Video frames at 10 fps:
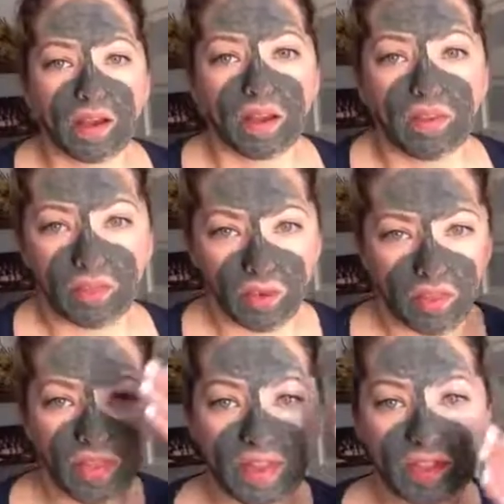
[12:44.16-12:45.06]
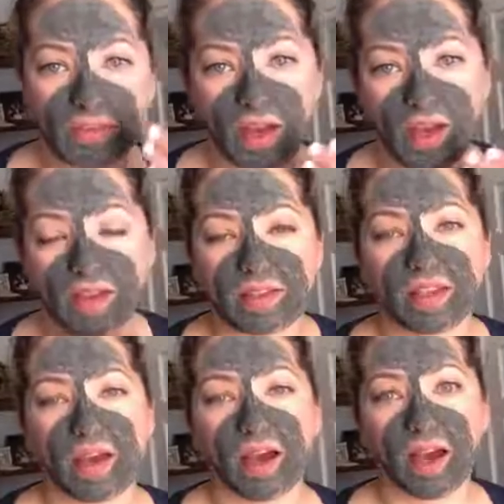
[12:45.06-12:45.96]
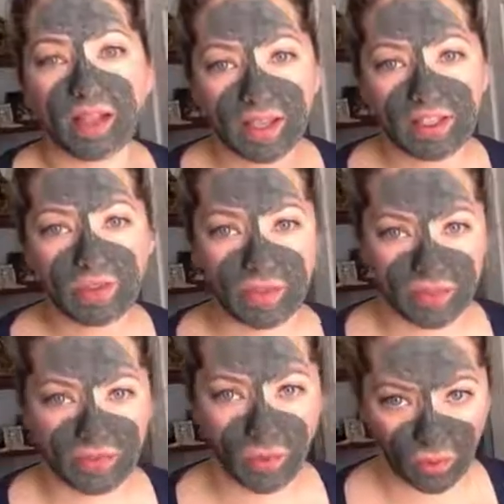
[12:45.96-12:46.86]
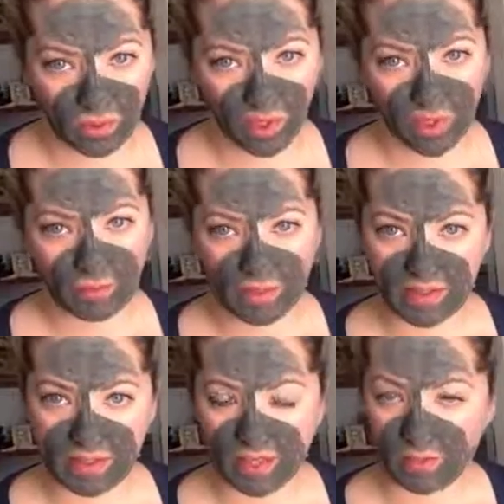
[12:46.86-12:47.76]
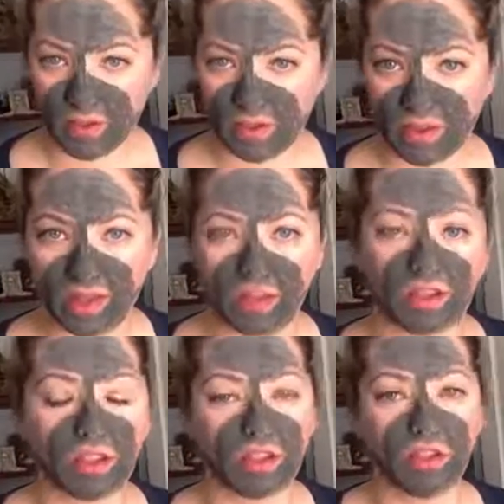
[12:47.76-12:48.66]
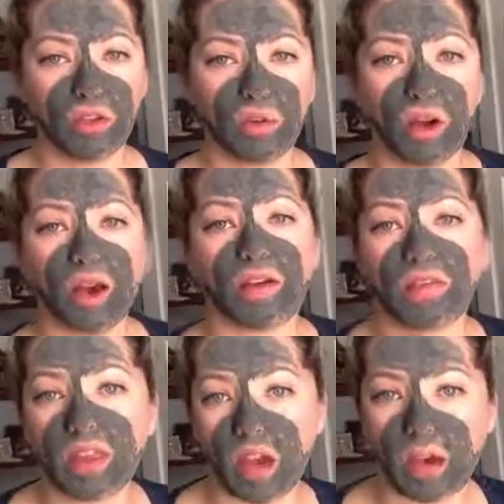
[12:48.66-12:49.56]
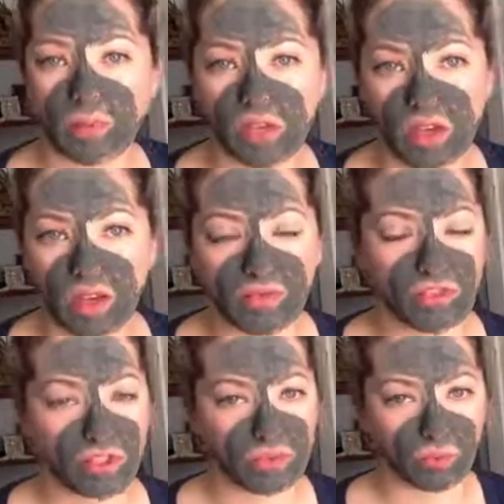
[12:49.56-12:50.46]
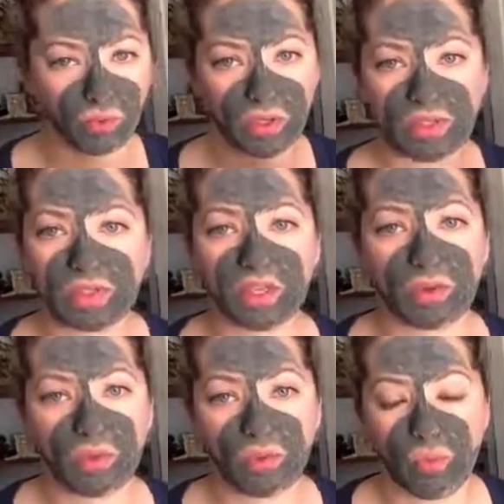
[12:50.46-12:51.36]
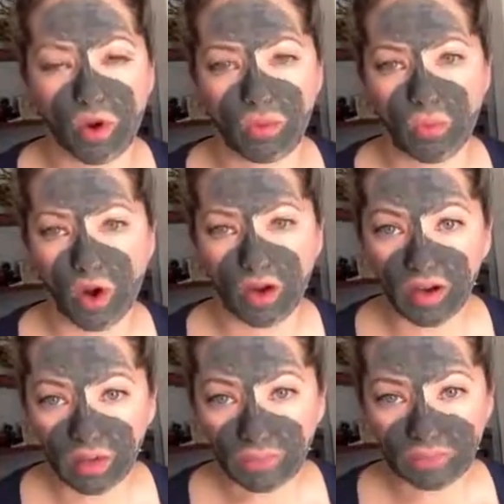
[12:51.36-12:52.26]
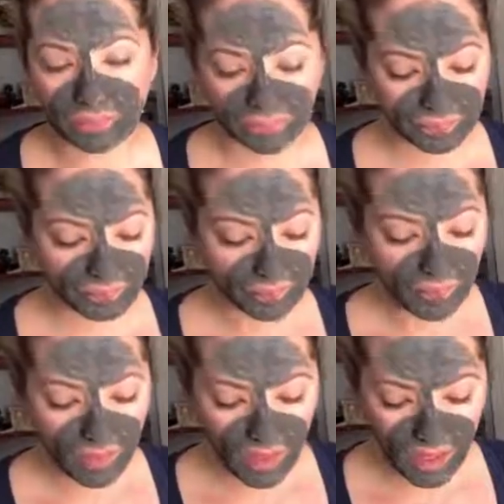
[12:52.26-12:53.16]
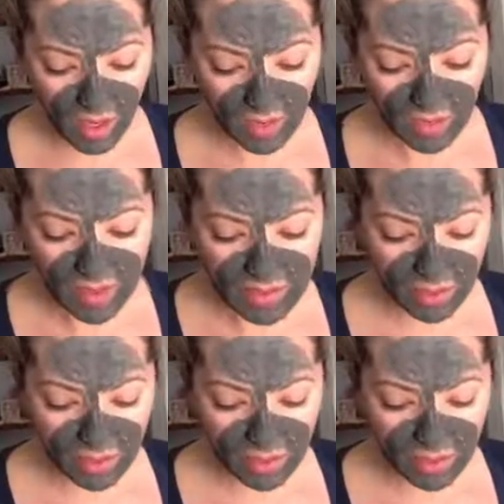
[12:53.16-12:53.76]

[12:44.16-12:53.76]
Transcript: for this mask, I like to exfoliate my skin with it. You have the option of just rinsing it with warm water. I like to go